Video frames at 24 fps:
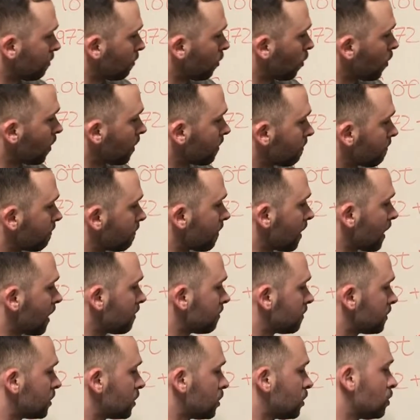at
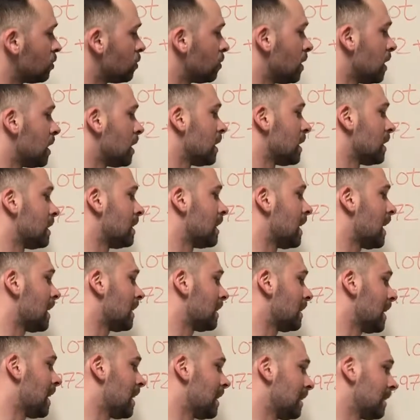
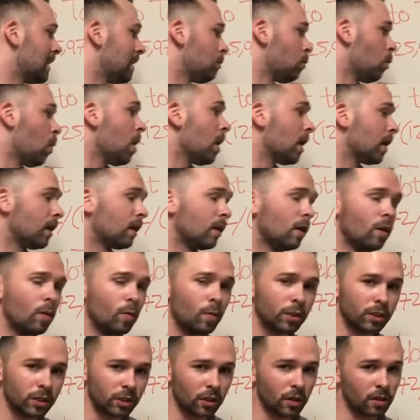0.52991,
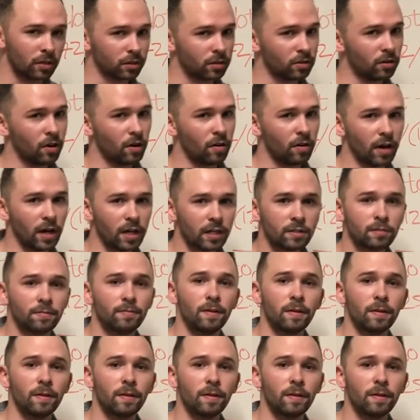which is also known as